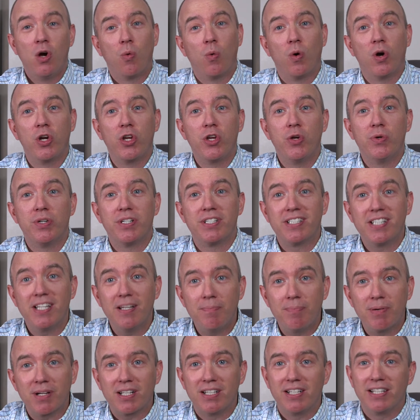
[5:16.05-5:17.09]
where you would
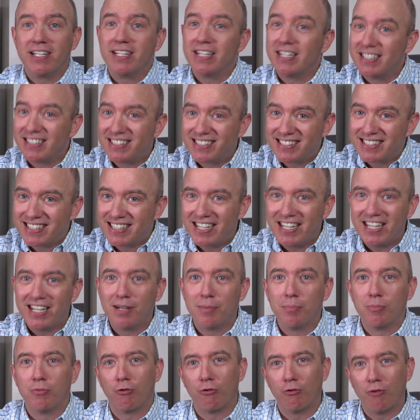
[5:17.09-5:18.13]
typically
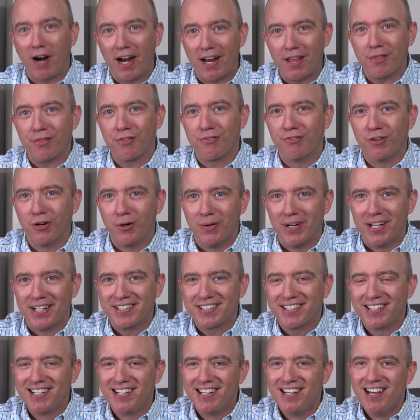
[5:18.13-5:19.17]
skim right through
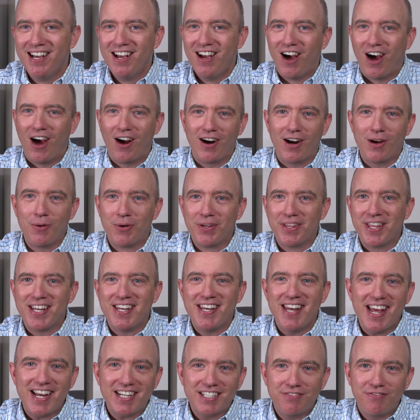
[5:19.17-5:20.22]
it. All right, well, the
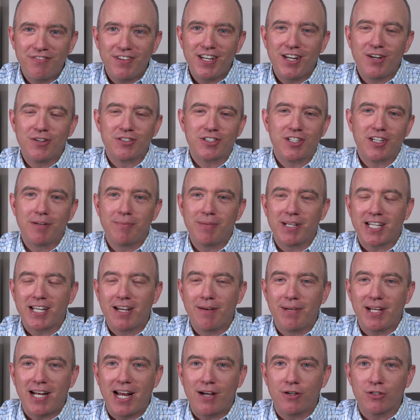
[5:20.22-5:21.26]
next video is going to be
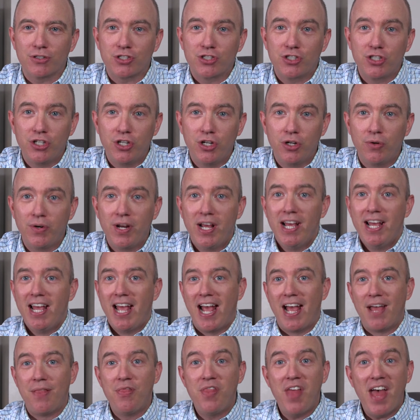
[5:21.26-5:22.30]
coming out soon,
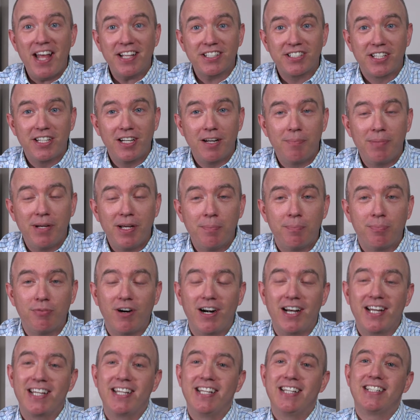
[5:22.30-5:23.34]
and that's going to be
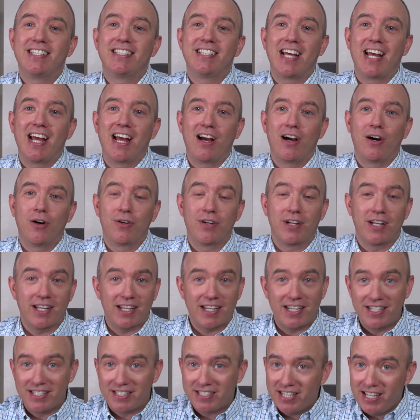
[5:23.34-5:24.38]
breaking down,
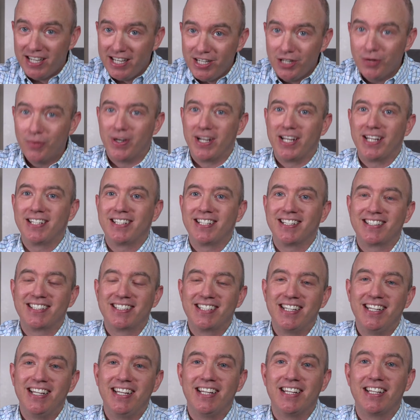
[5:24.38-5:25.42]
continuing to
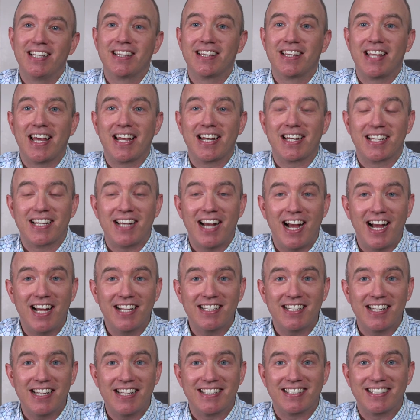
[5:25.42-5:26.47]
see that
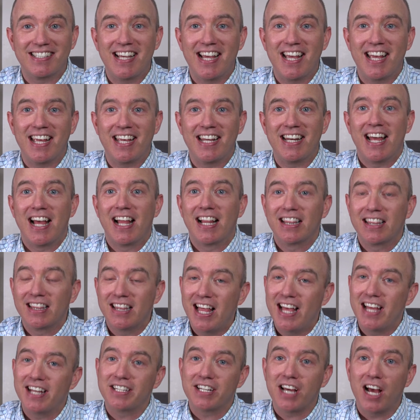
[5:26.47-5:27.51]
God is saying,
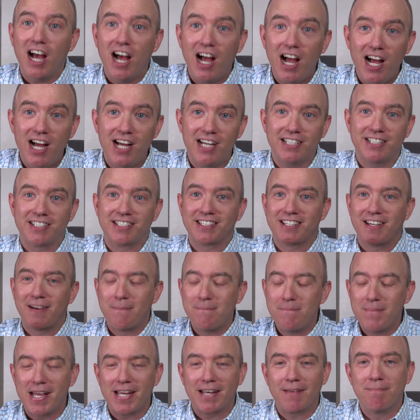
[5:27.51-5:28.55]
let us
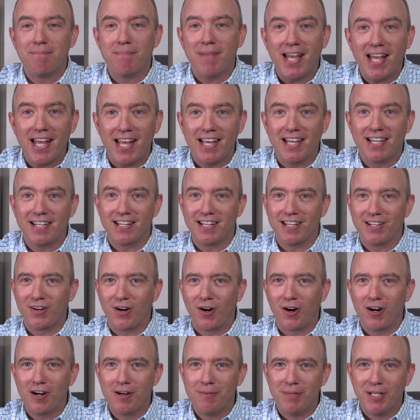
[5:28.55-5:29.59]
make man in
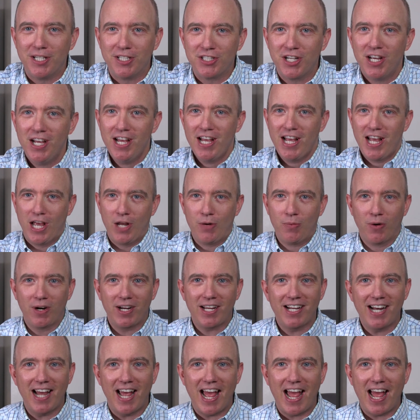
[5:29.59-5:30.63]
our image. And we're
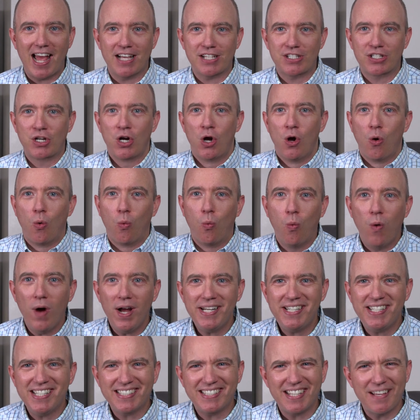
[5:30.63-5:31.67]
going to ask,
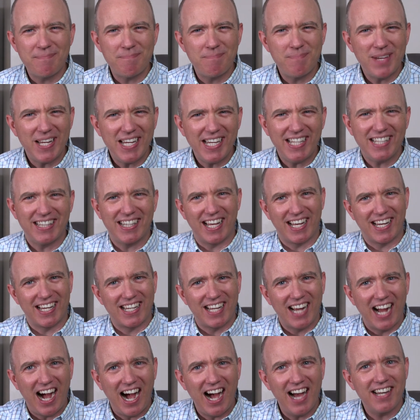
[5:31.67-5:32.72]
what does it mean that
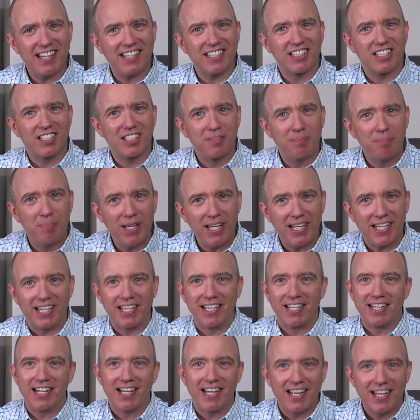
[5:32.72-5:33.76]
God is
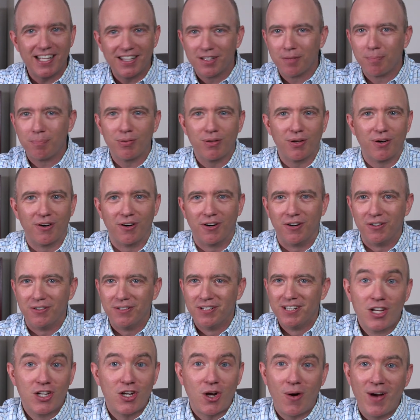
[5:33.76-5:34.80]
speaking in the plural?
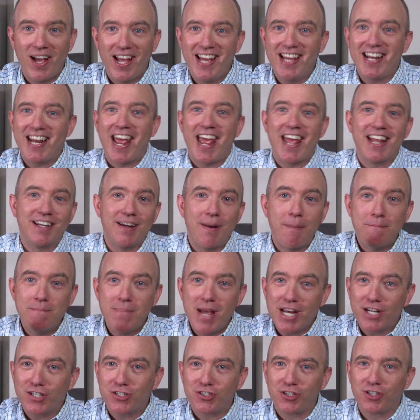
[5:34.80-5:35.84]
Go ahead and
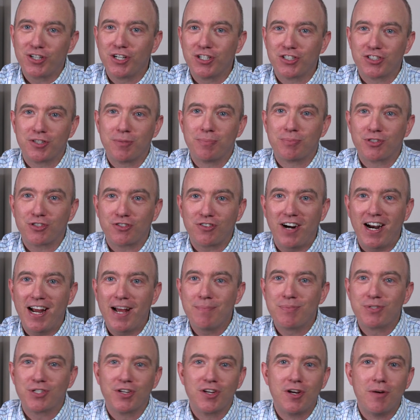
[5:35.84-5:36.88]
make sure you're
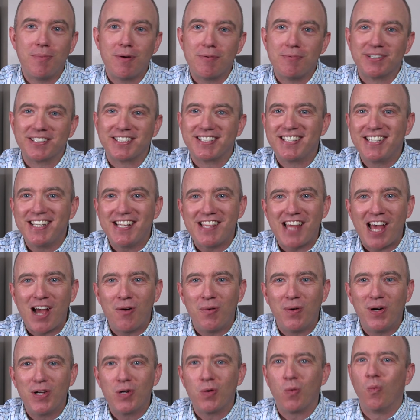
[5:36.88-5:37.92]
subscribed so you'll be able to see that
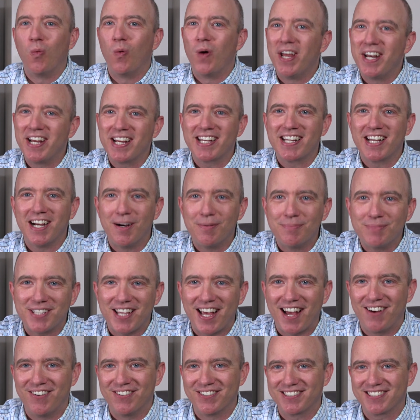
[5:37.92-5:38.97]
one when it comes
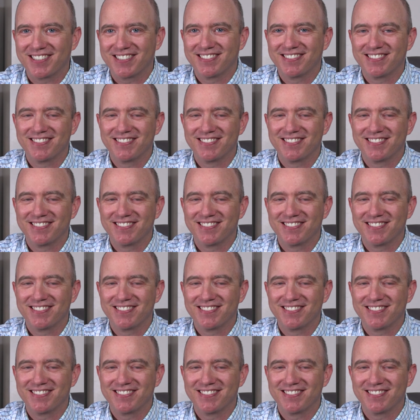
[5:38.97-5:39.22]
out.